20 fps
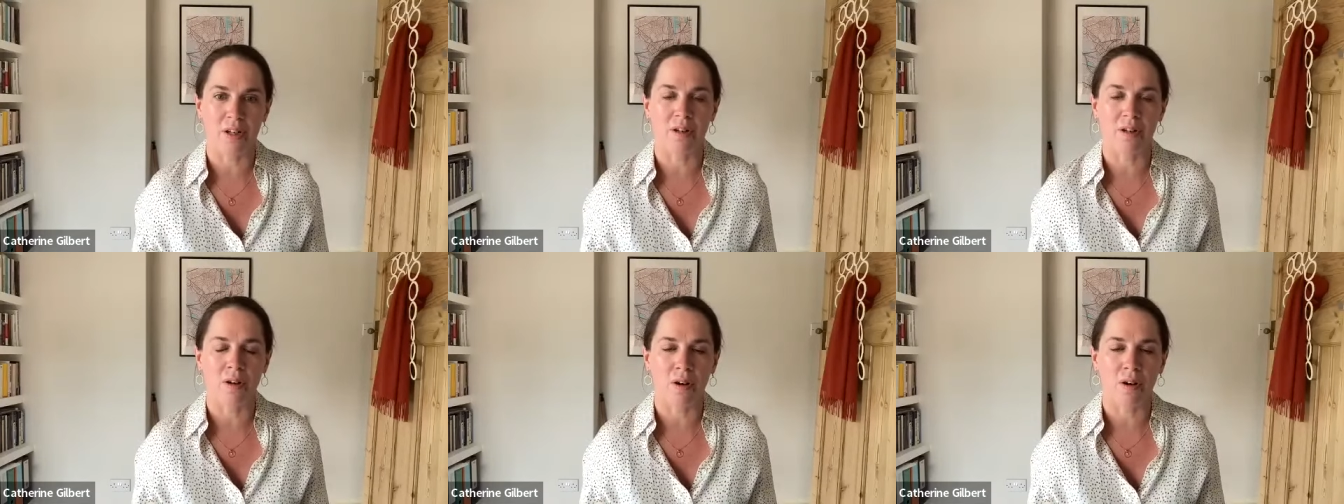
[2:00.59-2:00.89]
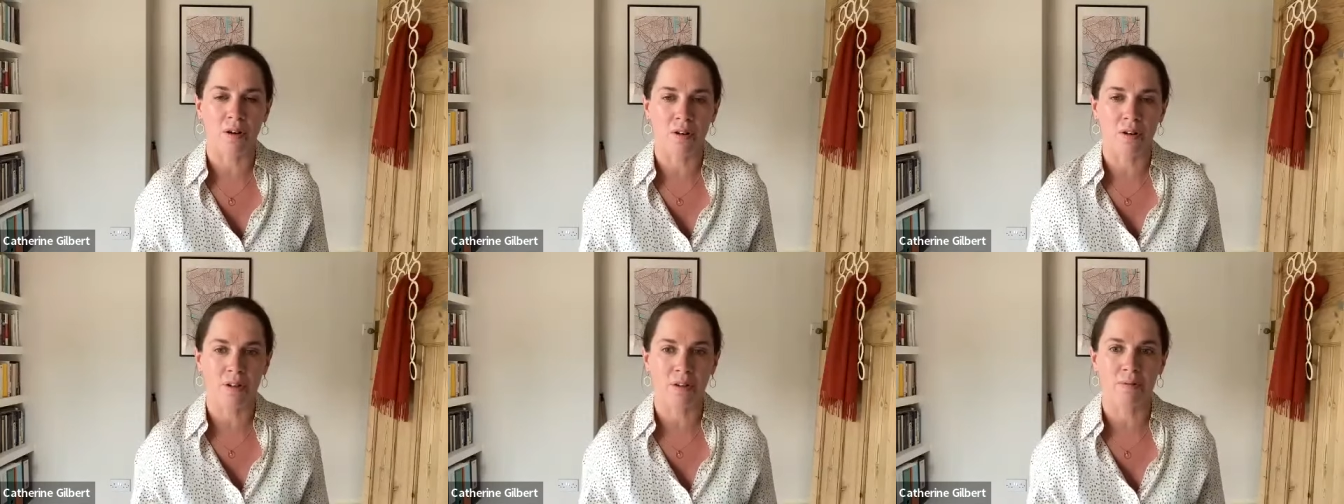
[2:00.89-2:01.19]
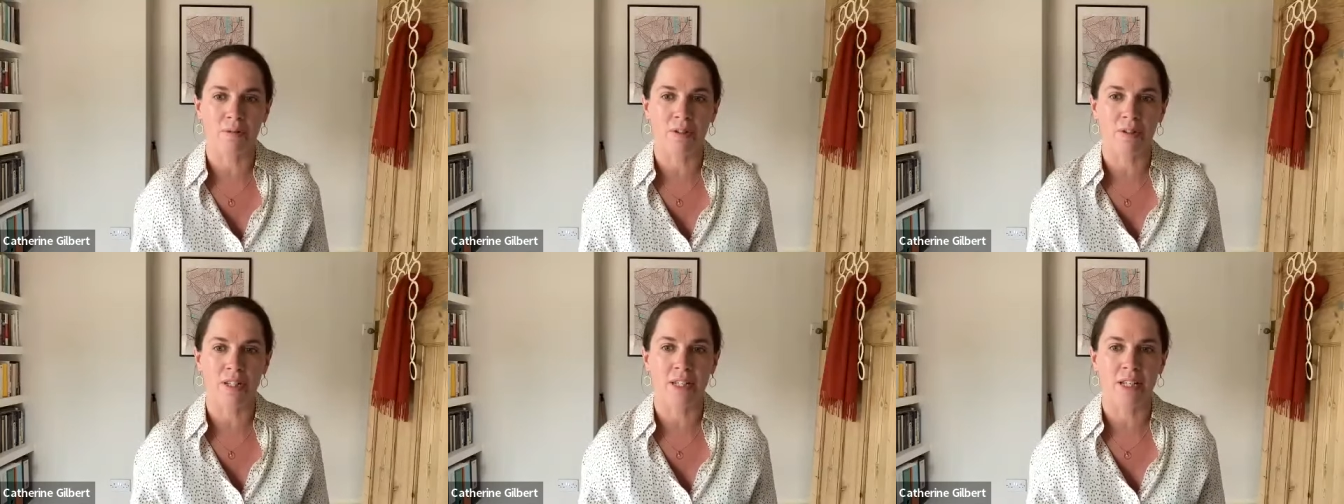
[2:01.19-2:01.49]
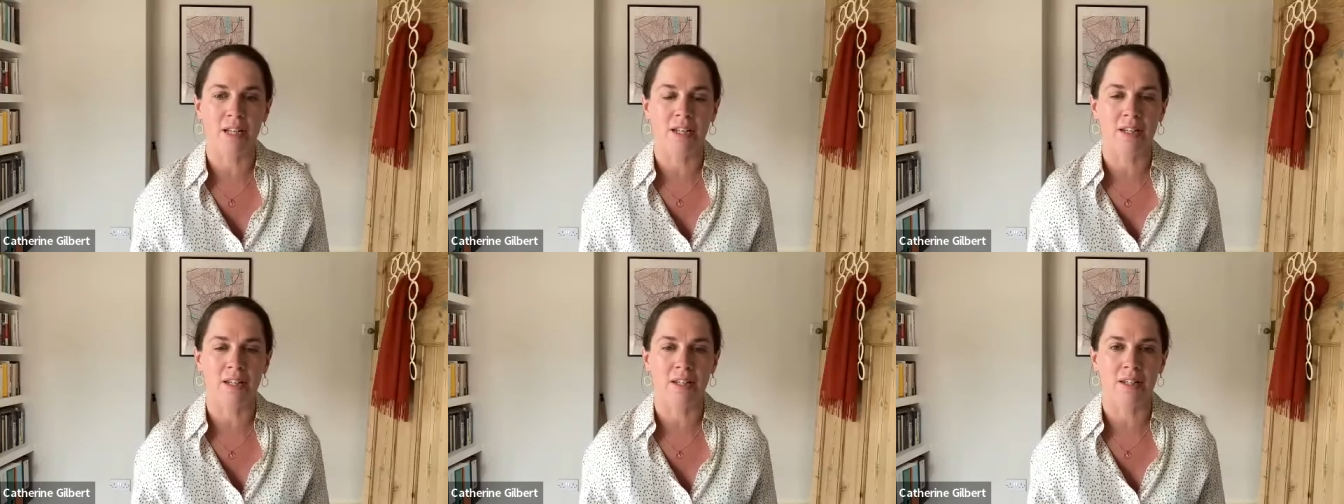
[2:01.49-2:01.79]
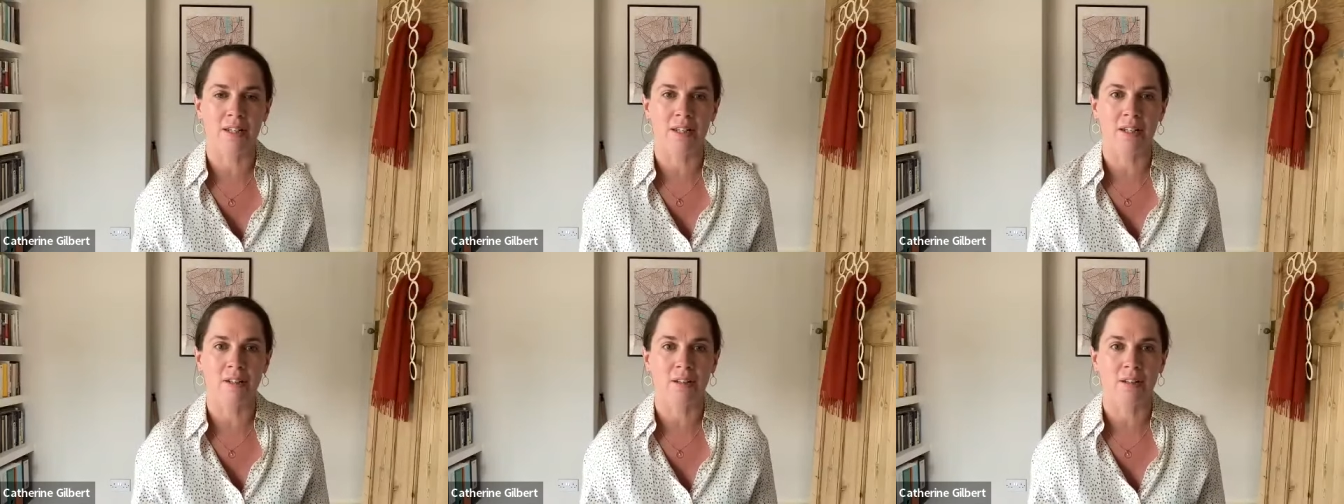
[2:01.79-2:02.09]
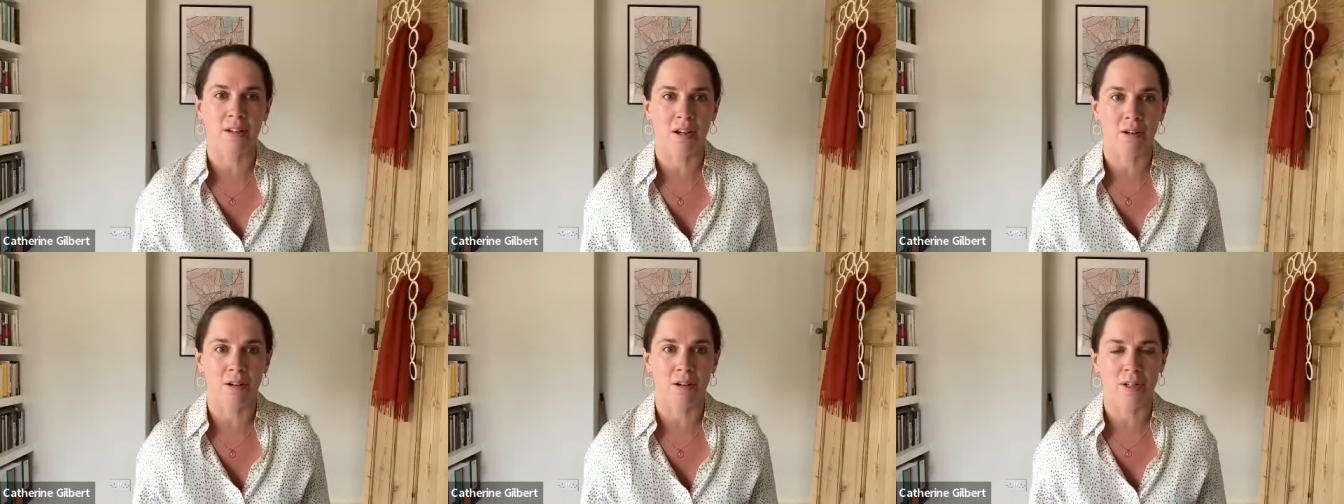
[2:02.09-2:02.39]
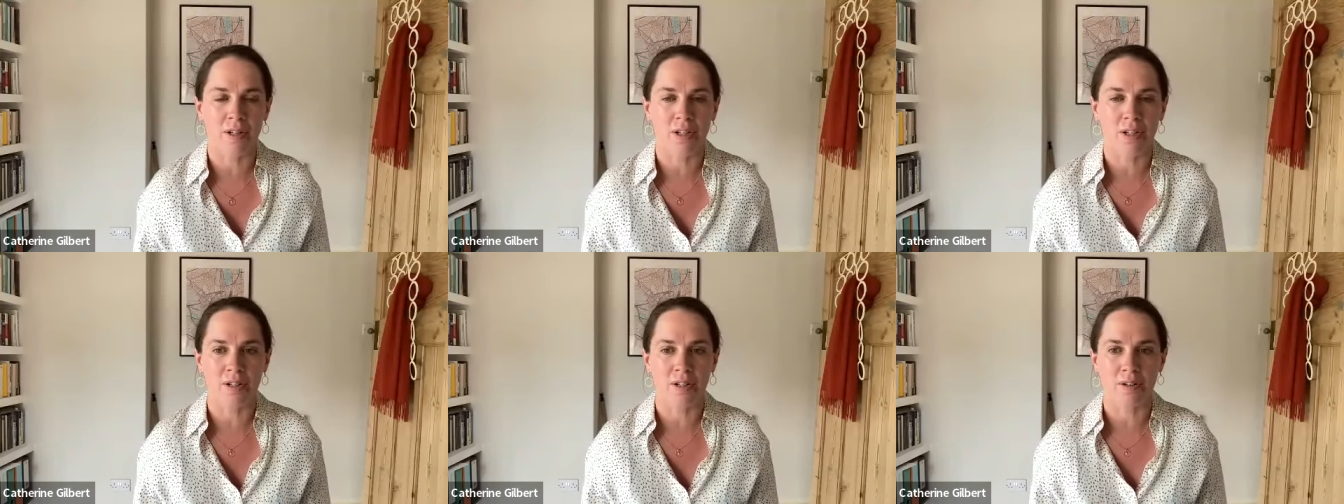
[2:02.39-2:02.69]
and honor the resilience and
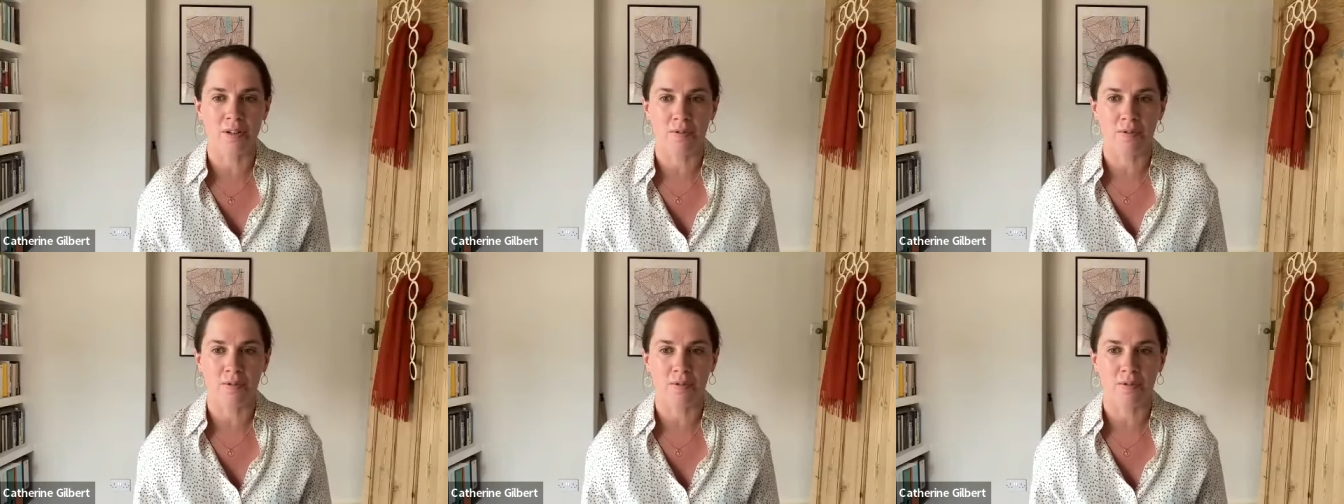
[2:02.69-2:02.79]
courage